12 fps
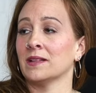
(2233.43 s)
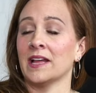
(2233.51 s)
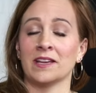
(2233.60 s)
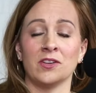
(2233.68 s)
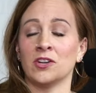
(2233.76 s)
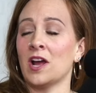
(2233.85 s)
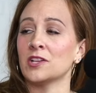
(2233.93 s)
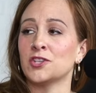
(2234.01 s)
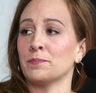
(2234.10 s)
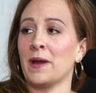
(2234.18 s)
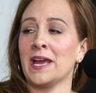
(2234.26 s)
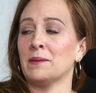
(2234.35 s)
Like, you're not
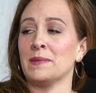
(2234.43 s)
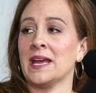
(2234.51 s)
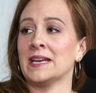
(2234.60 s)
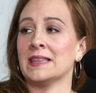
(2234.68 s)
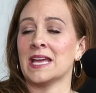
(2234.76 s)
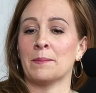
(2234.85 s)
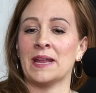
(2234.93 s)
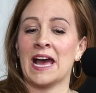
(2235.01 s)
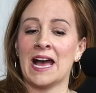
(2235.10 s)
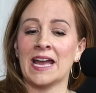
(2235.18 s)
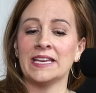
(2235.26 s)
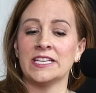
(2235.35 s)
paying me anything, but
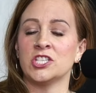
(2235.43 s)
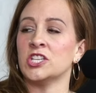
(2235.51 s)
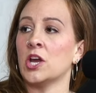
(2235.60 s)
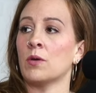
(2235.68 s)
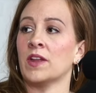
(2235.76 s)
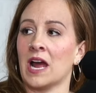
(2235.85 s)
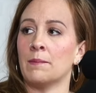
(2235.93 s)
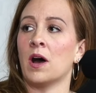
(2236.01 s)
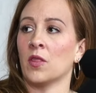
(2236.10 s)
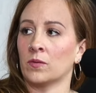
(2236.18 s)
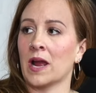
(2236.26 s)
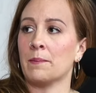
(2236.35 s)
I need to know that I'm on
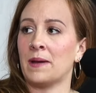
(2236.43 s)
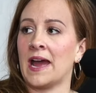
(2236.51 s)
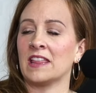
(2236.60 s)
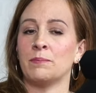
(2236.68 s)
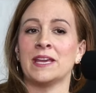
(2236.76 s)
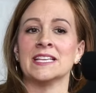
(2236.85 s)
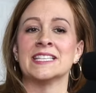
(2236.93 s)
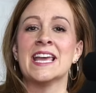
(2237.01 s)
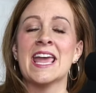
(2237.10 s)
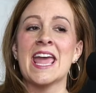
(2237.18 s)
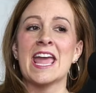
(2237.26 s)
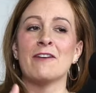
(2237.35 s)
the right path, because
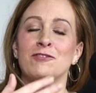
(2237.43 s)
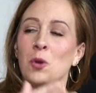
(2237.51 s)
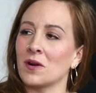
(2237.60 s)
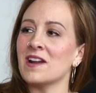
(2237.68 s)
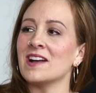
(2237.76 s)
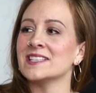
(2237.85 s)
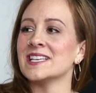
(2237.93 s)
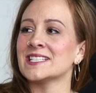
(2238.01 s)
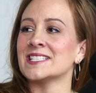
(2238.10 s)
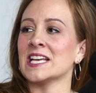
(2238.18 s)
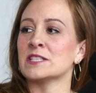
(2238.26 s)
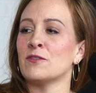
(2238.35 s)
if you're not
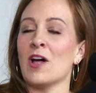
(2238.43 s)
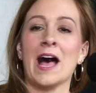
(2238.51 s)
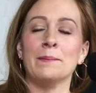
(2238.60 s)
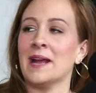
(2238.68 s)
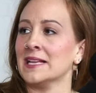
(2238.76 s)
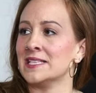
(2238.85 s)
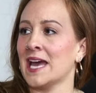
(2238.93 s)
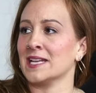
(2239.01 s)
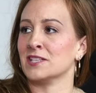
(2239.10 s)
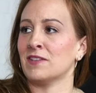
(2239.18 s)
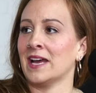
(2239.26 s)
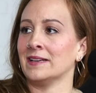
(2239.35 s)
successful, I'm not
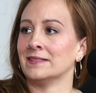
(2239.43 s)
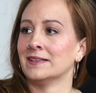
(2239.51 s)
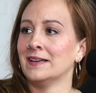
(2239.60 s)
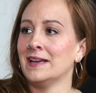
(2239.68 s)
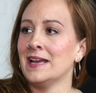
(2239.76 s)
satisfied. Yeah.